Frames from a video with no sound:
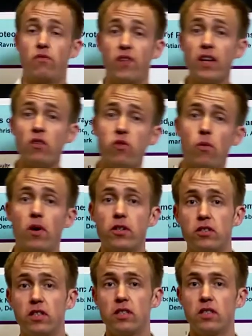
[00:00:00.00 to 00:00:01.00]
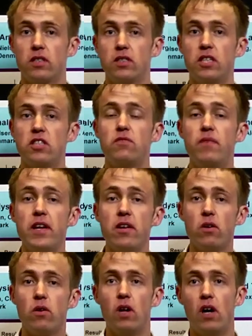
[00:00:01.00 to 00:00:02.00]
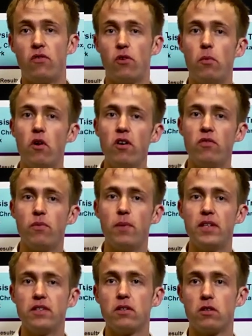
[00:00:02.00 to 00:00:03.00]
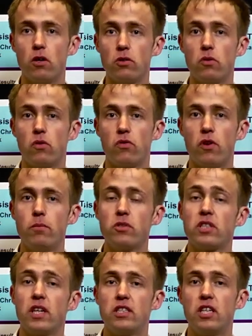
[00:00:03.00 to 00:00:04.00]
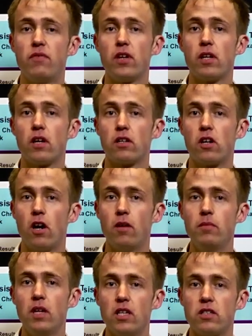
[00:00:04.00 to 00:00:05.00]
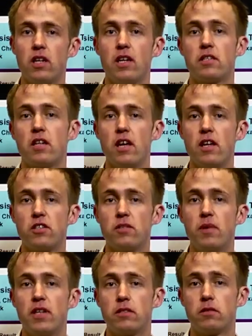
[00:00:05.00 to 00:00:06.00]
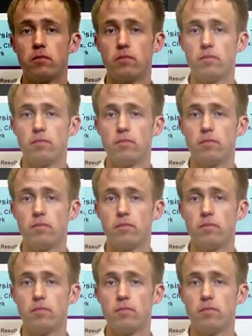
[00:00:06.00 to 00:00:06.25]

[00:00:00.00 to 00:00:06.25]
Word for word: Thank you for watching this video. For more information, go to thermoscientific.com slash ASMS.